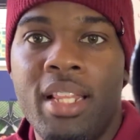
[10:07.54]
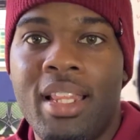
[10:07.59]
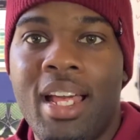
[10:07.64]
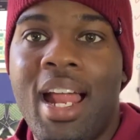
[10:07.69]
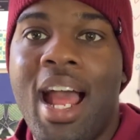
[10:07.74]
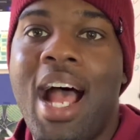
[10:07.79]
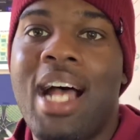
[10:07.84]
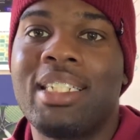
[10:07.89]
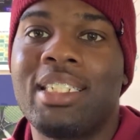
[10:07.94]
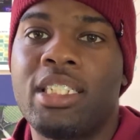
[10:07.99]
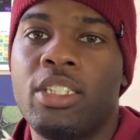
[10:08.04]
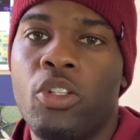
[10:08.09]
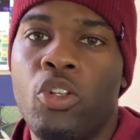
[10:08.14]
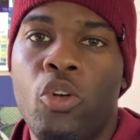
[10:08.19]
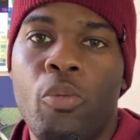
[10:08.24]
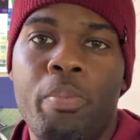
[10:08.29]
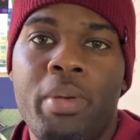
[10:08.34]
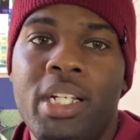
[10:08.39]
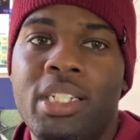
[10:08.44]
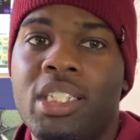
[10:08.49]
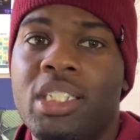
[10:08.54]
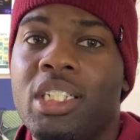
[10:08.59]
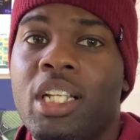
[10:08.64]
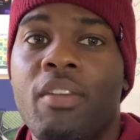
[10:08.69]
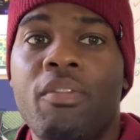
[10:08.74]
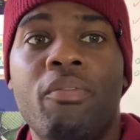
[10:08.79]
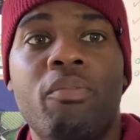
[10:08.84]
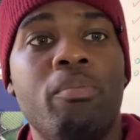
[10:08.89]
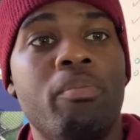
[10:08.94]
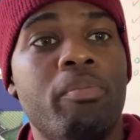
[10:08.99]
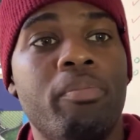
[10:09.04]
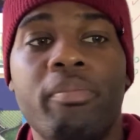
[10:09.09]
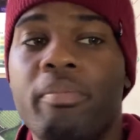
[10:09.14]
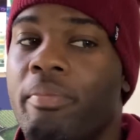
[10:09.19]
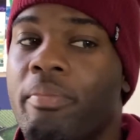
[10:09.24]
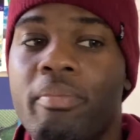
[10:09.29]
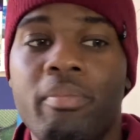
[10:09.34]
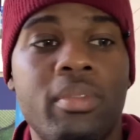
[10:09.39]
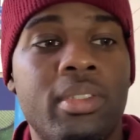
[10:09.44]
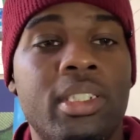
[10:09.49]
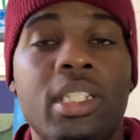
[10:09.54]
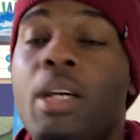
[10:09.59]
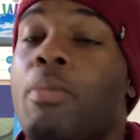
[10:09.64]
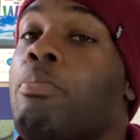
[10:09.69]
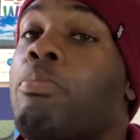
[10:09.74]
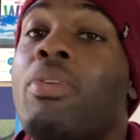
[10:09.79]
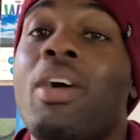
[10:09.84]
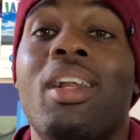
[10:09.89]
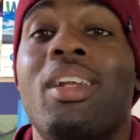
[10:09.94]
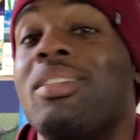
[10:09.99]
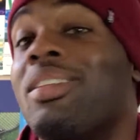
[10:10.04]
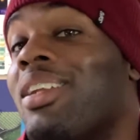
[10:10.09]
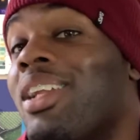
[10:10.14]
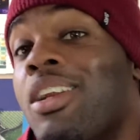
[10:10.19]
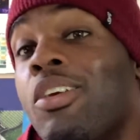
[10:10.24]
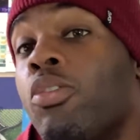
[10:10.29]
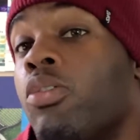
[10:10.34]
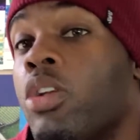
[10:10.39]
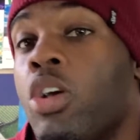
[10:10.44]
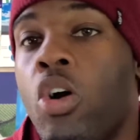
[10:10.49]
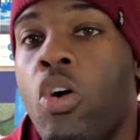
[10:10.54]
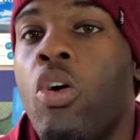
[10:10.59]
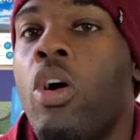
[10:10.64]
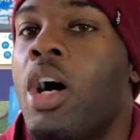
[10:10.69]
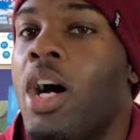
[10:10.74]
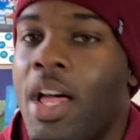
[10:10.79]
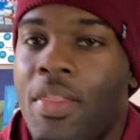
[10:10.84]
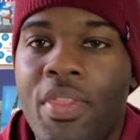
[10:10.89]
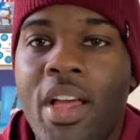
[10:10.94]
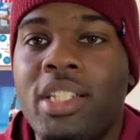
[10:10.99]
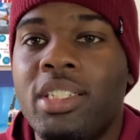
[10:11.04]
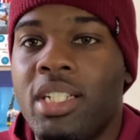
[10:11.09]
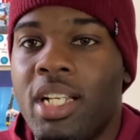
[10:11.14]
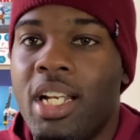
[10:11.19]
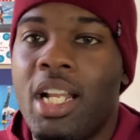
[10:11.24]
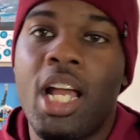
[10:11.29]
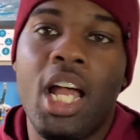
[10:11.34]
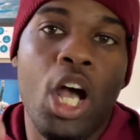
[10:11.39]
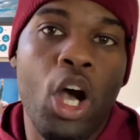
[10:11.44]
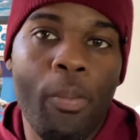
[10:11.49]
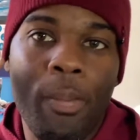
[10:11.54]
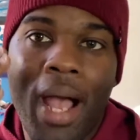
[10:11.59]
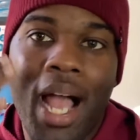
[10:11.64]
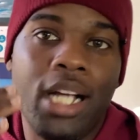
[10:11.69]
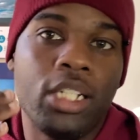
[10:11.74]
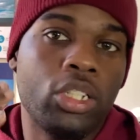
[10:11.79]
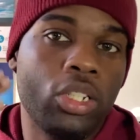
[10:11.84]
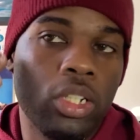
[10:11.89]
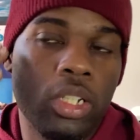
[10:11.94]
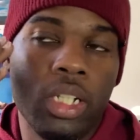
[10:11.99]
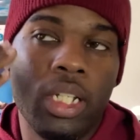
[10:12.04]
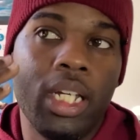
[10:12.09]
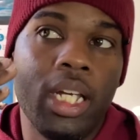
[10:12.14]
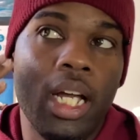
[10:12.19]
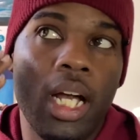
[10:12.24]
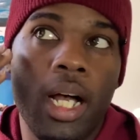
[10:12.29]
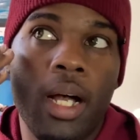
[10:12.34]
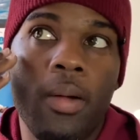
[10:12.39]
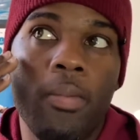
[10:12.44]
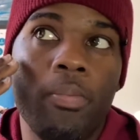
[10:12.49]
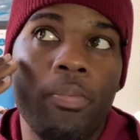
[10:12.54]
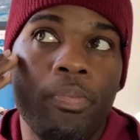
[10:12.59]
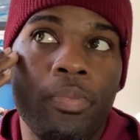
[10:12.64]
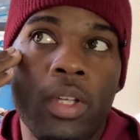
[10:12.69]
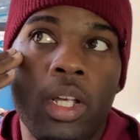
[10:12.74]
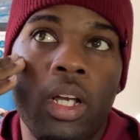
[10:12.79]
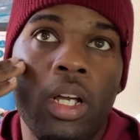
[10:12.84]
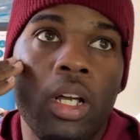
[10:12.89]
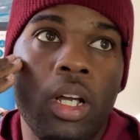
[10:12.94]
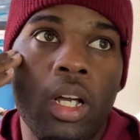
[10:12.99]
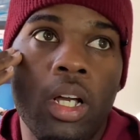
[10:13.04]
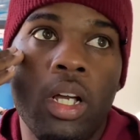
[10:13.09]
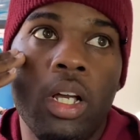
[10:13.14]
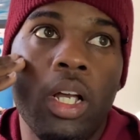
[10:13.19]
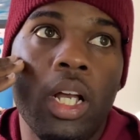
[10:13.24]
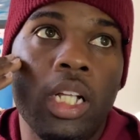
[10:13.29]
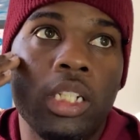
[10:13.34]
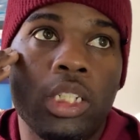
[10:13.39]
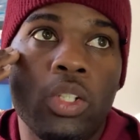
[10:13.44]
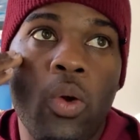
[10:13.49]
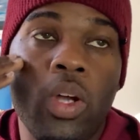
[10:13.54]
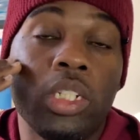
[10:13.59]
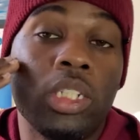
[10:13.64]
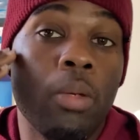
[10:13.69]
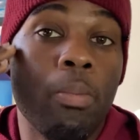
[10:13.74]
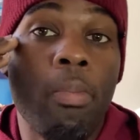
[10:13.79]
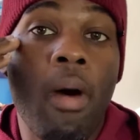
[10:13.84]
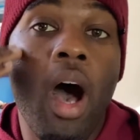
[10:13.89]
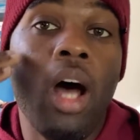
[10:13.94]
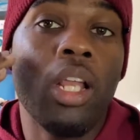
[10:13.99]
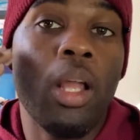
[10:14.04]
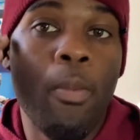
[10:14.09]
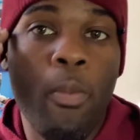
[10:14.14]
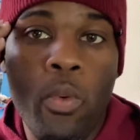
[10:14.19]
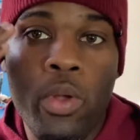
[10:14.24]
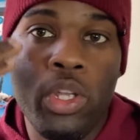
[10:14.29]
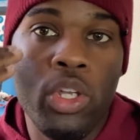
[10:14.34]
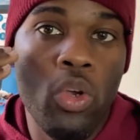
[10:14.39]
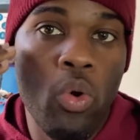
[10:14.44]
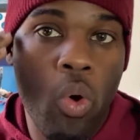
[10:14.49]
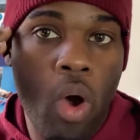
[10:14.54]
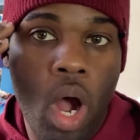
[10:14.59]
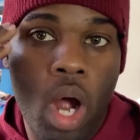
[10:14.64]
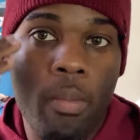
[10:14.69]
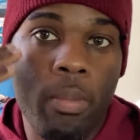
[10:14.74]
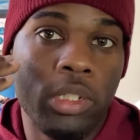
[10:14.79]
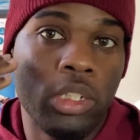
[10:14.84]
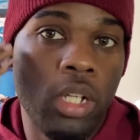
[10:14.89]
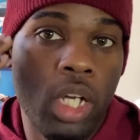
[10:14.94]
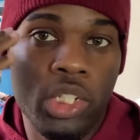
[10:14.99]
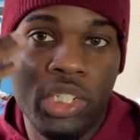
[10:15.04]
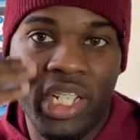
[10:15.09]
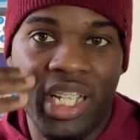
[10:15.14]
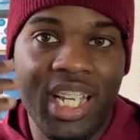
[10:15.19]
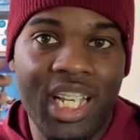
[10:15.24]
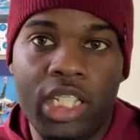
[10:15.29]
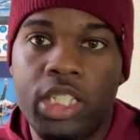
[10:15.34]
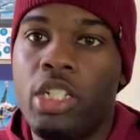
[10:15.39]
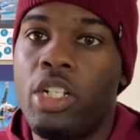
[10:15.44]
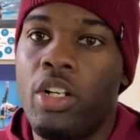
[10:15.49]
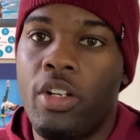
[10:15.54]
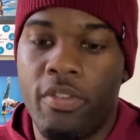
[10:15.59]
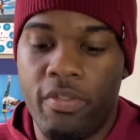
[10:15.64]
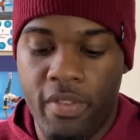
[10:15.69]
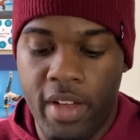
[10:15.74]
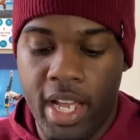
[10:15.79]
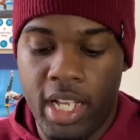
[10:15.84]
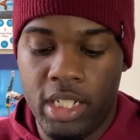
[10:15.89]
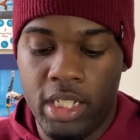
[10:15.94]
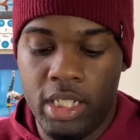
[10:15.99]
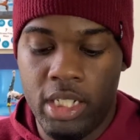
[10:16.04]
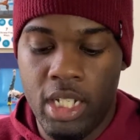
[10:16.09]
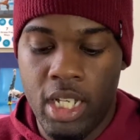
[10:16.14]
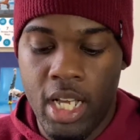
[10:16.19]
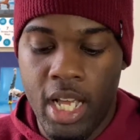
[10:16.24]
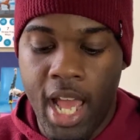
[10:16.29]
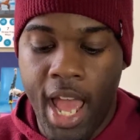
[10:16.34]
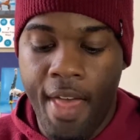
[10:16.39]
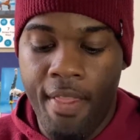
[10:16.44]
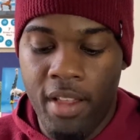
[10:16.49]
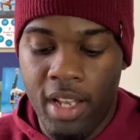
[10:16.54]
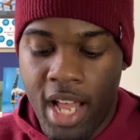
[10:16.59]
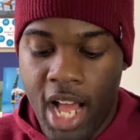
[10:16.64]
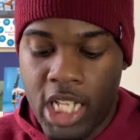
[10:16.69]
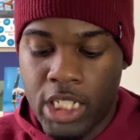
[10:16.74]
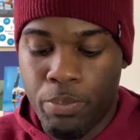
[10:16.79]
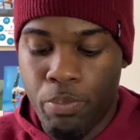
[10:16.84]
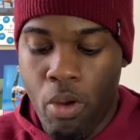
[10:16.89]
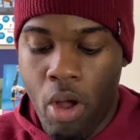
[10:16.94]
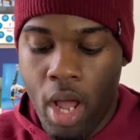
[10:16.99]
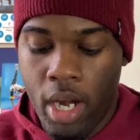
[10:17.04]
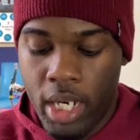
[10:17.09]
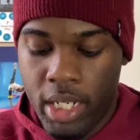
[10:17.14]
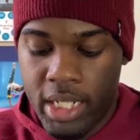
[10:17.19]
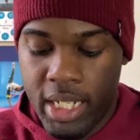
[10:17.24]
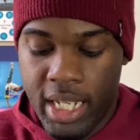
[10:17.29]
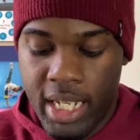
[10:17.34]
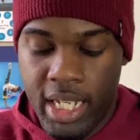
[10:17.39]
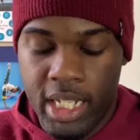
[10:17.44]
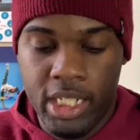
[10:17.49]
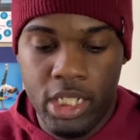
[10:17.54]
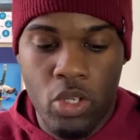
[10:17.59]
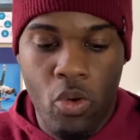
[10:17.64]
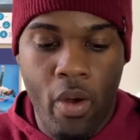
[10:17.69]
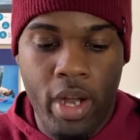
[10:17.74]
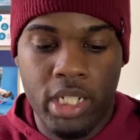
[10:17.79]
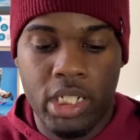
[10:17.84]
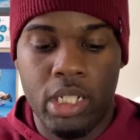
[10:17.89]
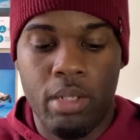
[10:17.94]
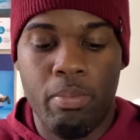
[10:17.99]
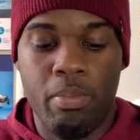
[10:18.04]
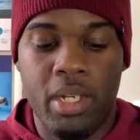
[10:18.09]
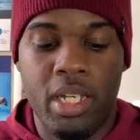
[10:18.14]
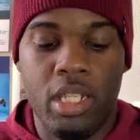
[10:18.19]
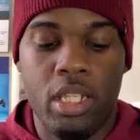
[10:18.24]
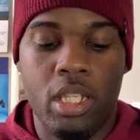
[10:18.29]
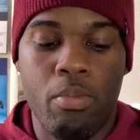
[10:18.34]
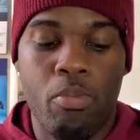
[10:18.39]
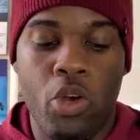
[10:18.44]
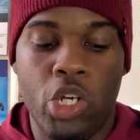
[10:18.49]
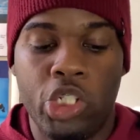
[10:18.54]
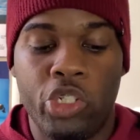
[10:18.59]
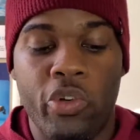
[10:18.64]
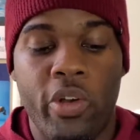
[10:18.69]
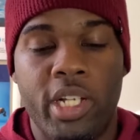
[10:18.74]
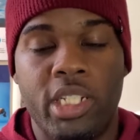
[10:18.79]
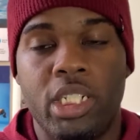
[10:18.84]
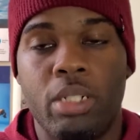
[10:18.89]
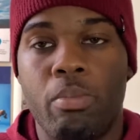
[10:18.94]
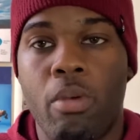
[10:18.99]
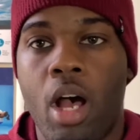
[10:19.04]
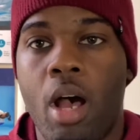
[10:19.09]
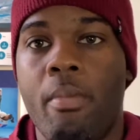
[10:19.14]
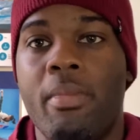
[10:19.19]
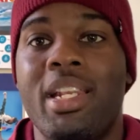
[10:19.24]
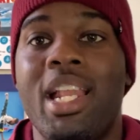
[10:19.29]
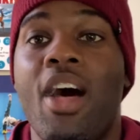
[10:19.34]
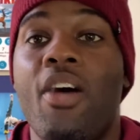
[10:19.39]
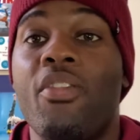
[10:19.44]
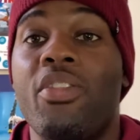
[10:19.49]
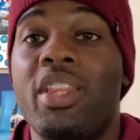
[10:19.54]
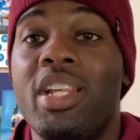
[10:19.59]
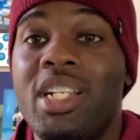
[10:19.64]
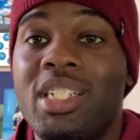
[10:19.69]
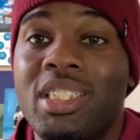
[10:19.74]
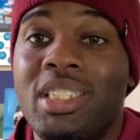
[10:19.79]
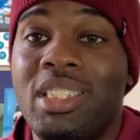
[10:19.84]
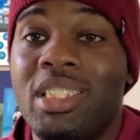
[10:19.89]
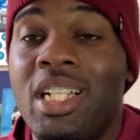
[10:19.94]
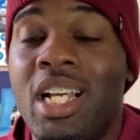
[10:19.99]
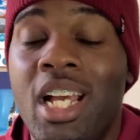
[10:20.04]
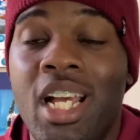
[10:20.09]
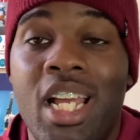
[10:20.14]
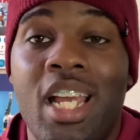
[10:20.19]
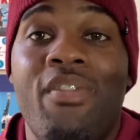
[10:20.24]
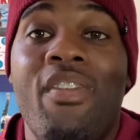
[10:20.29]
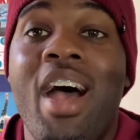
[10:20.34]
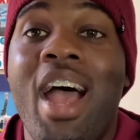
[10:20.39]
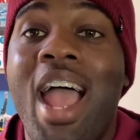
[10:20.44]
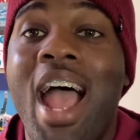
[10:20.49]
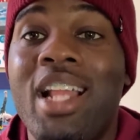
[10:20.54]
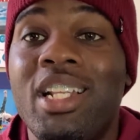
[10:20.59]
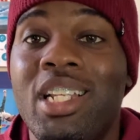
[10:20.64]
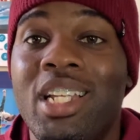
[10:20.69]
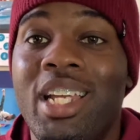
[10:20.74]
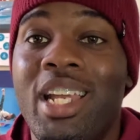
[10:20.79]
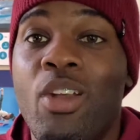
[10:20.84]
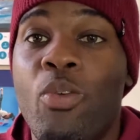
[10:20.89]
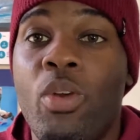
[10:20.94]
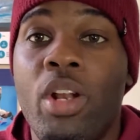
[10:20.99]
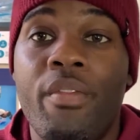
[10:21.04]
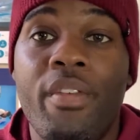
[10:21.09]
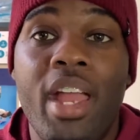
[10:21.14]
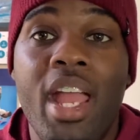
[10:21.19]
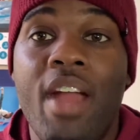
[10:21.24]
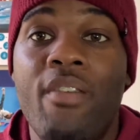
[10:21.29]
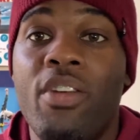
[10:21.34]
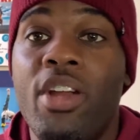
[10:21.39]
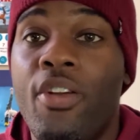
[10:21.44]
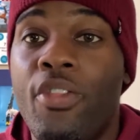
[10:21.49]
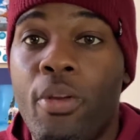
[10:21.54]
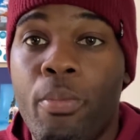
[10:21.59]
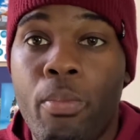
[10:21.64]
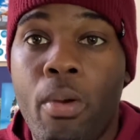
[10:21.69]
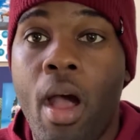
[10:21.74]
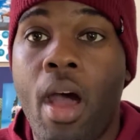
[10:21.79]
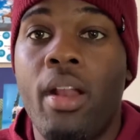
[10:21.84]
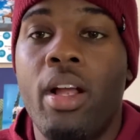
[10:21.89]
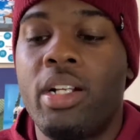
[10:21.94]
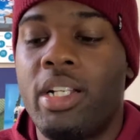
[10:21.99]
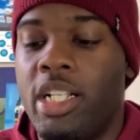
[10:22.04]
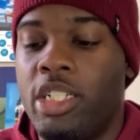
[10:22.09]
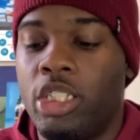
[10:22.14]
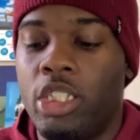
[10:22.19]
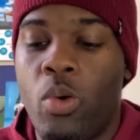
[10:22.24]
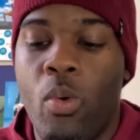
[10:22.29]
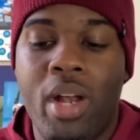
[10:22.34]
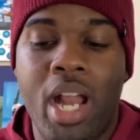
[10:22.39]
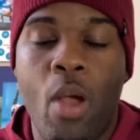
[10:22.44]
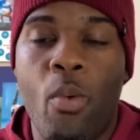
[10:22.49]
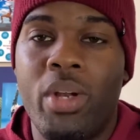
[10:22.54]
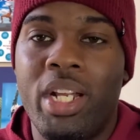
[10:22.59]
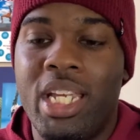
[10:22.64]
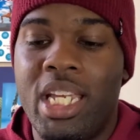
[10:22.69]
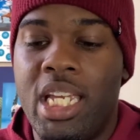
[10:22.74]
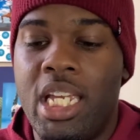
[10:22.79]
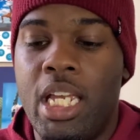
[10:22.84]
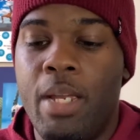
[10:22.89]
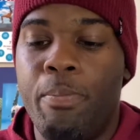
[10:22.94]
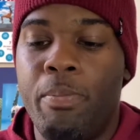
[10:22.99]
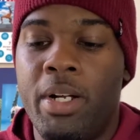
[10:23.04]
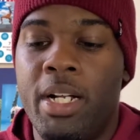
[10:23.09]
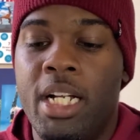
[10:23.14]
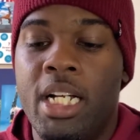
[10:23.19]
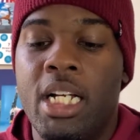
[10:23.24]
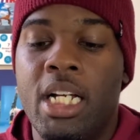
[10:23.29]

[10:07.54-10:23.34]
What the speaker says: that has little pieces of some product that I don't know that's gonna help actually, it's going to ball up when you are massaging it into your face. And the last product is going to be the moisturizing balm. Now this, if I had to get rid of every other product, is the one I would keep.